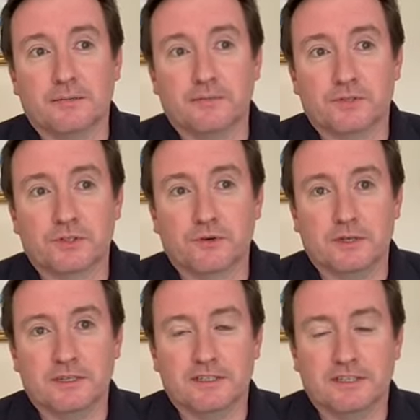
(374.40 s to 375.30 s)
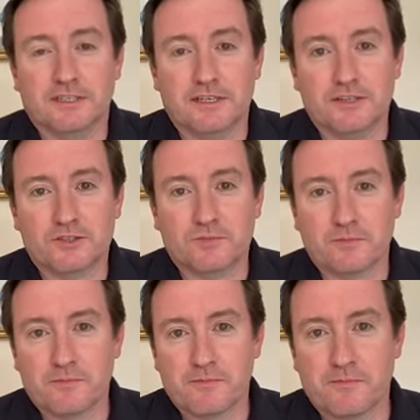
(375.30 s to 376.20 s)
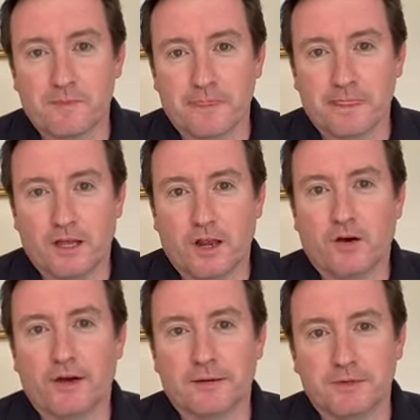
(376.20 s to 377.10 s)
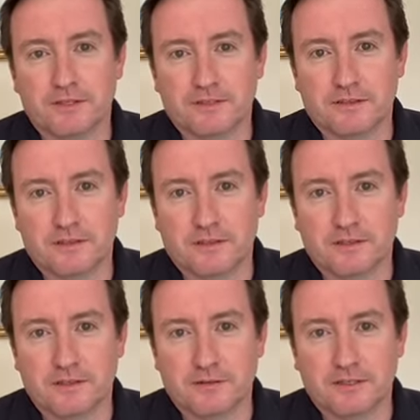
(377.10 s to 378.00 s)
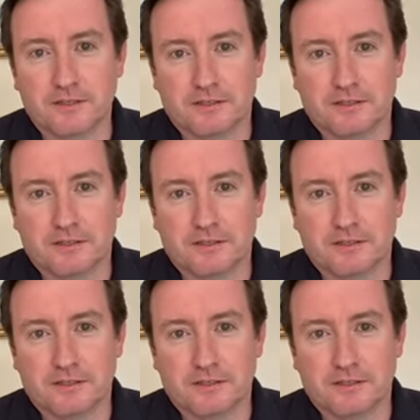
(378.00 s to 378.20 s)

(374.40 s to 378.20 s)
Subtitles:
So it needs some alignment in the thinking